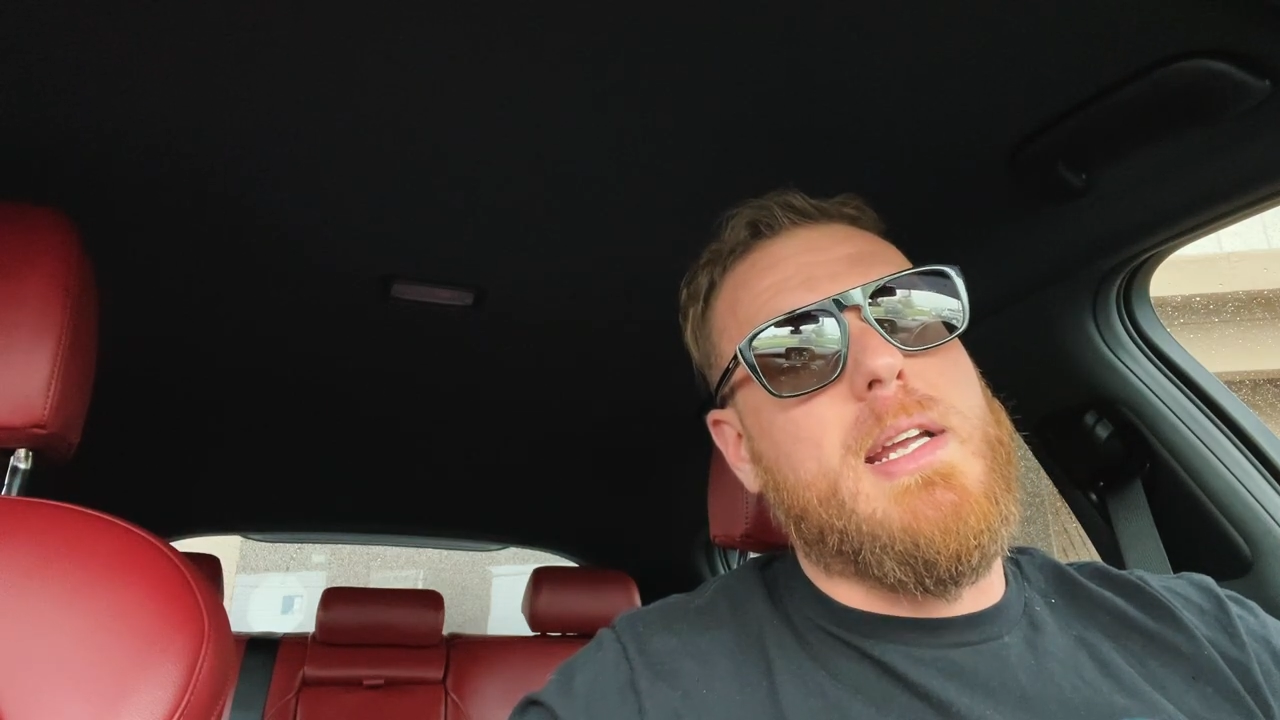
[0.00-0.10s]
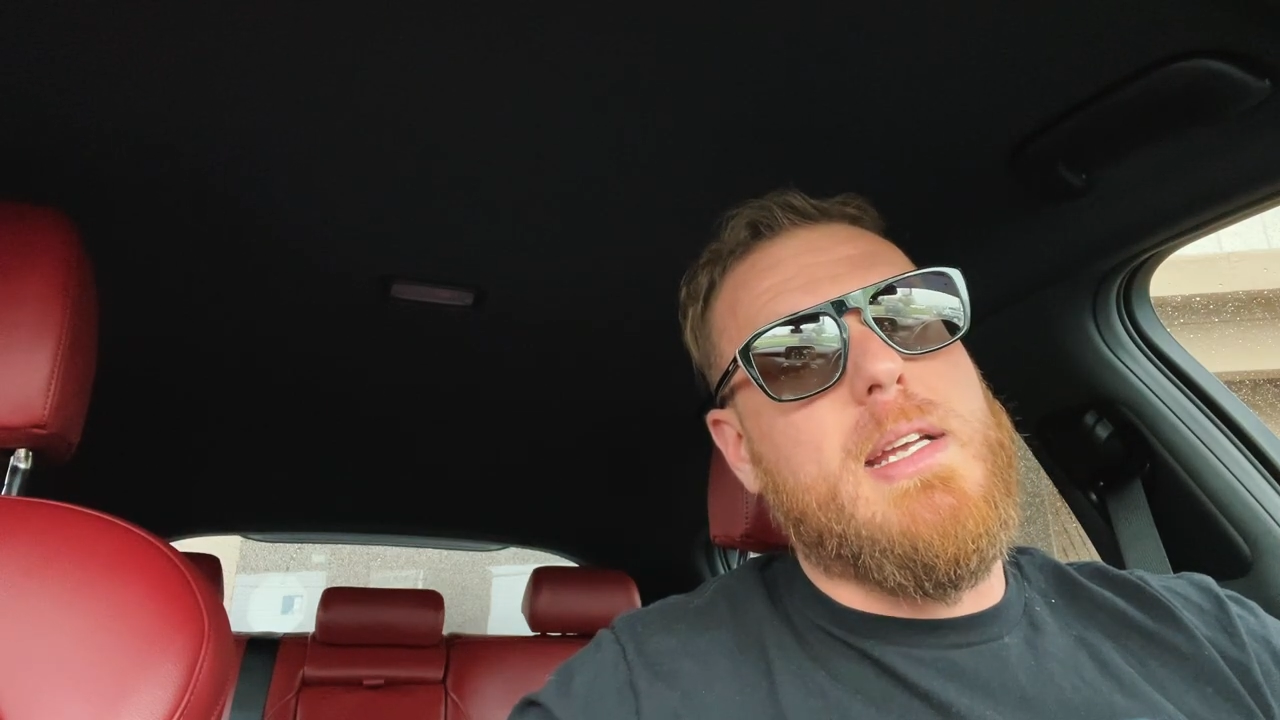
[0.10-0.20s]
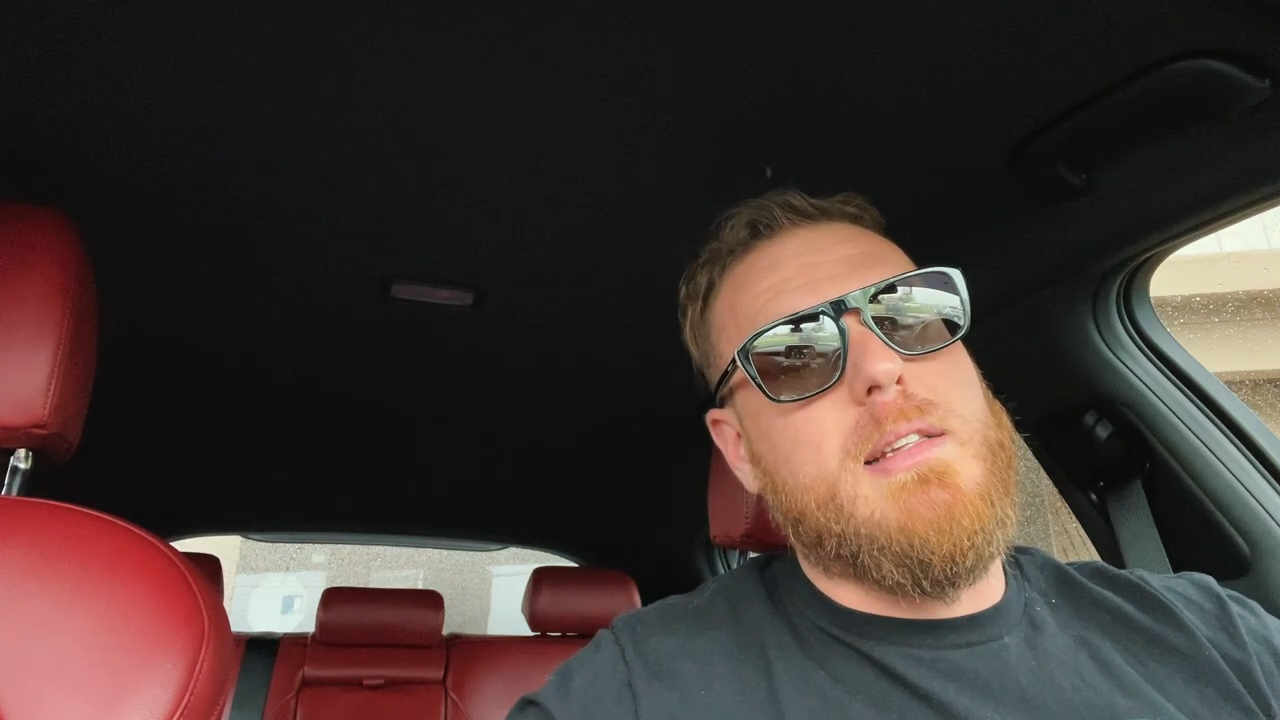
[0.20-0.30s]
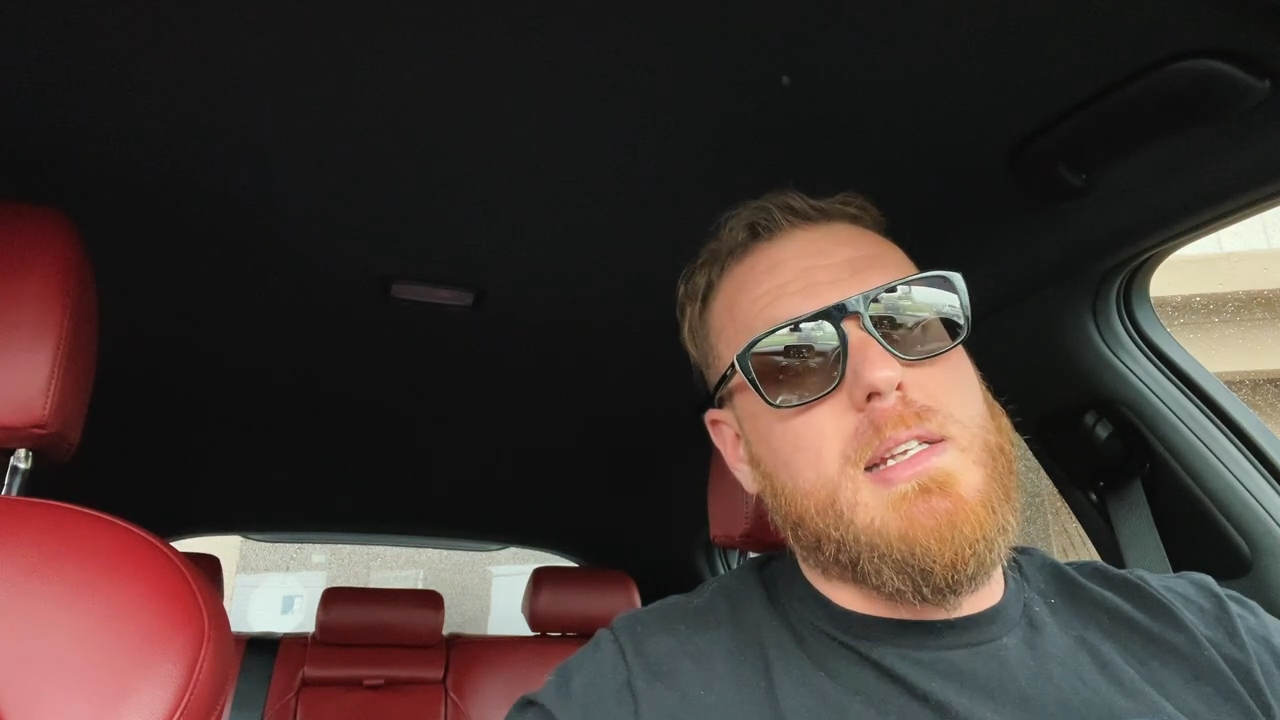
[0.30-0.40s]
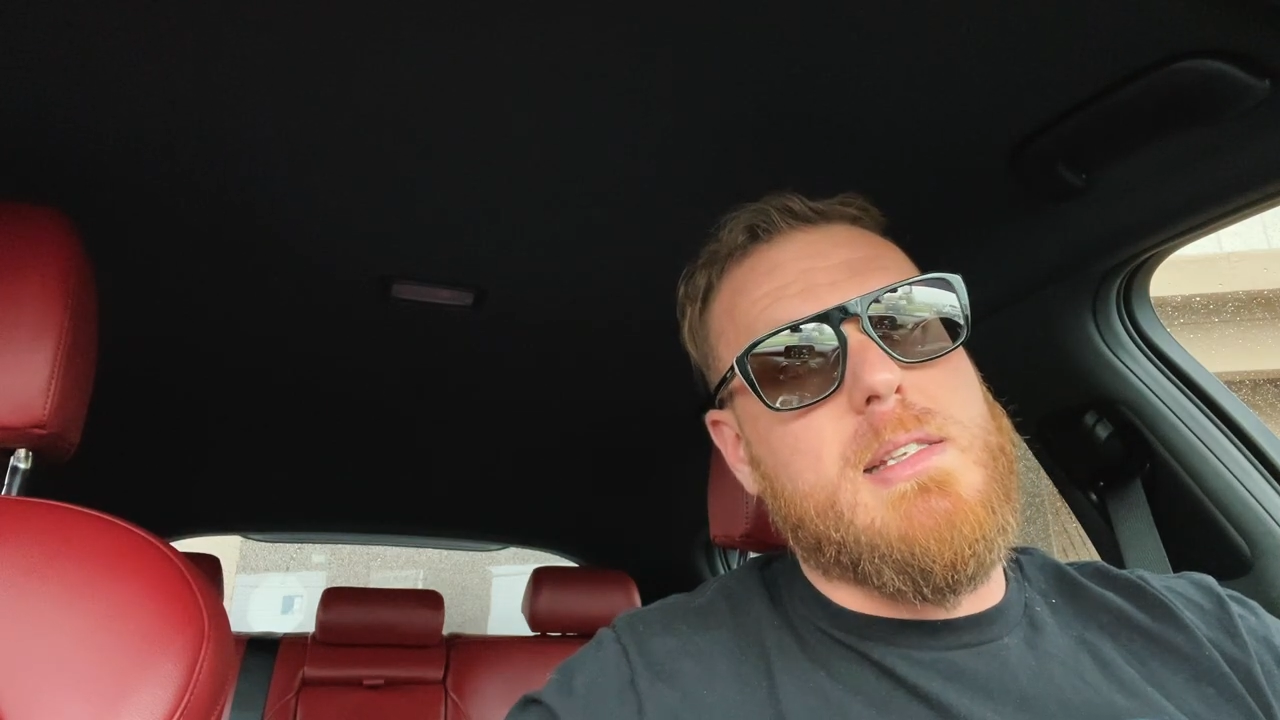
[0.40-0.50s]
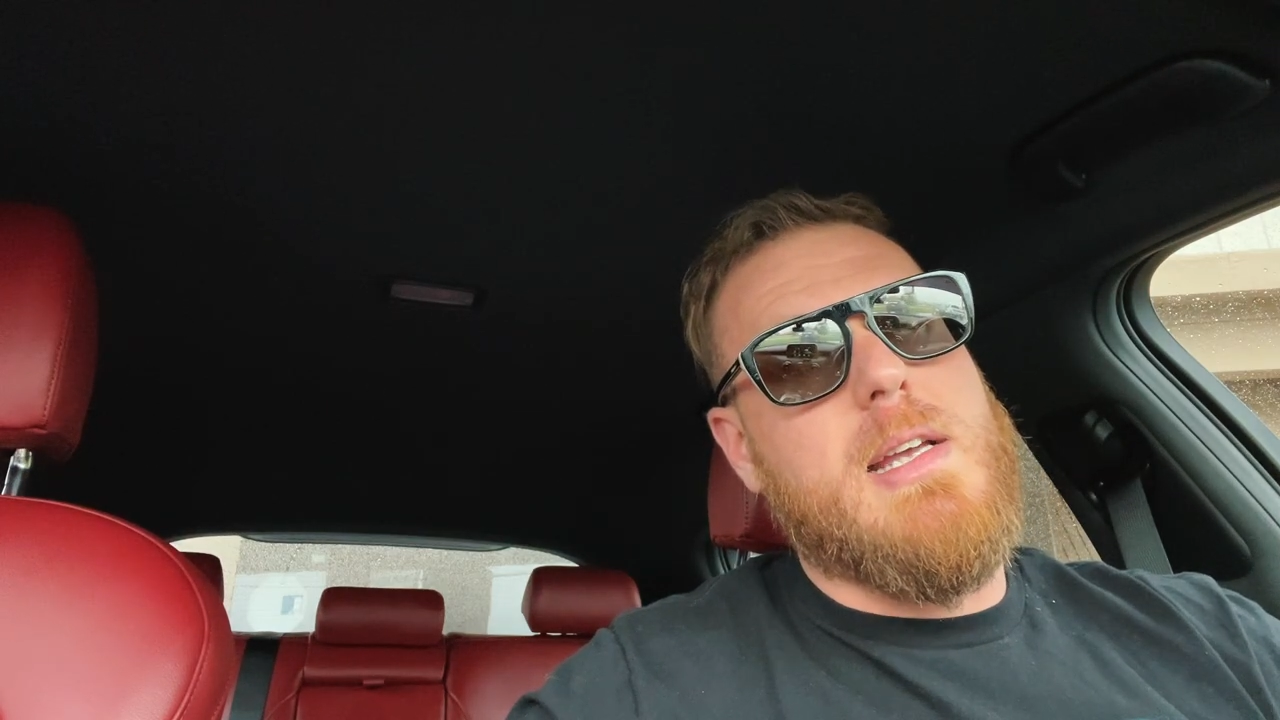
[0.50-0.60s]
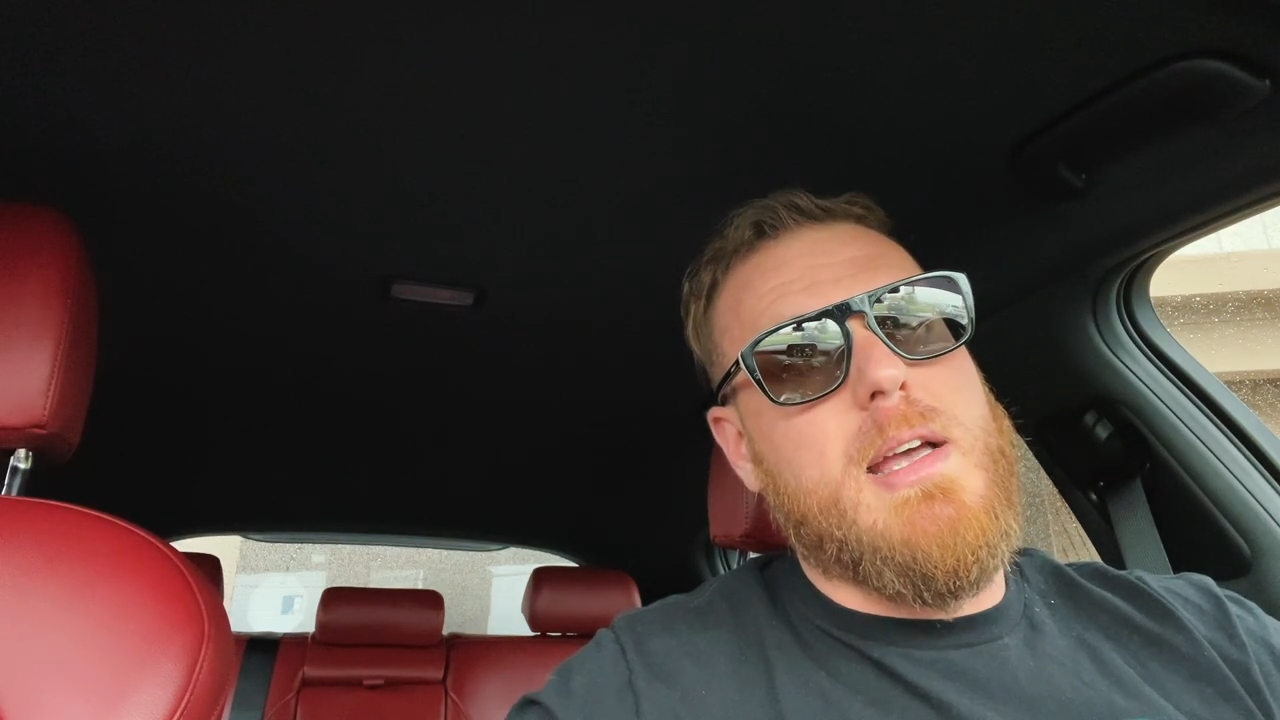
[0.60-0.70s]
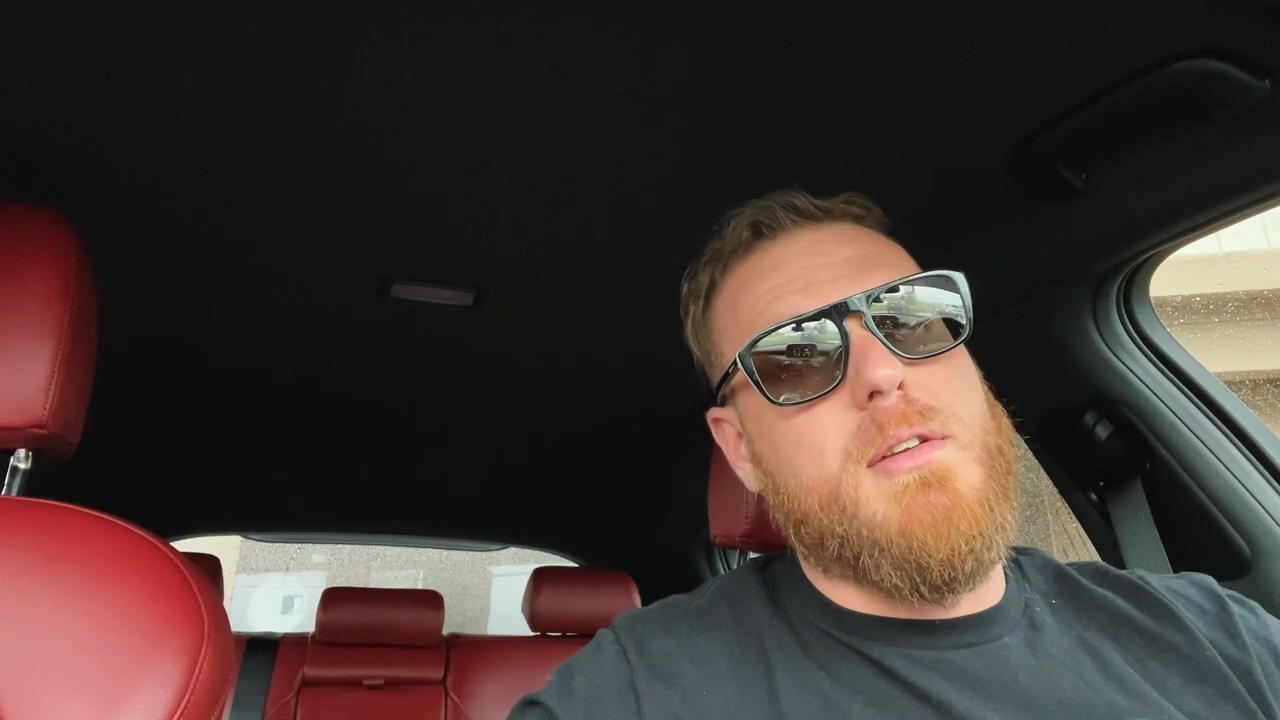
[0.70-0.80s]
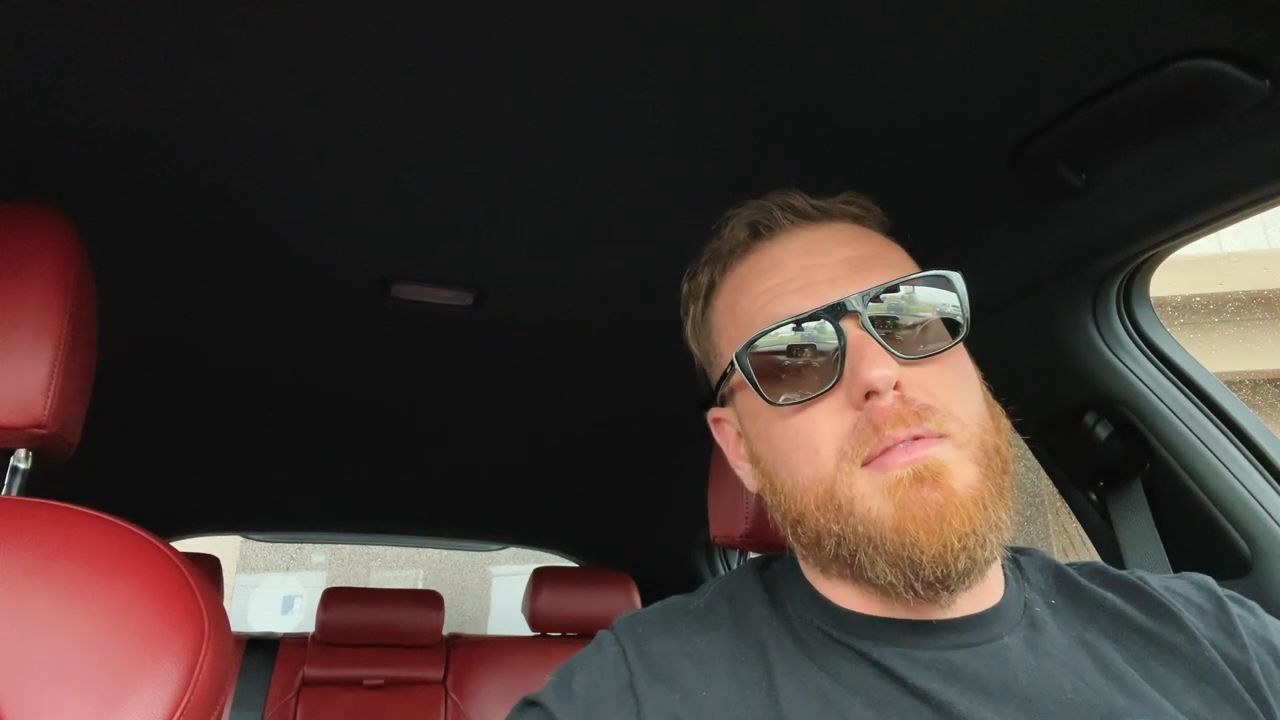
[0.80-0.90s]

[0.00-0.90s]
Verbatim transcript: get these other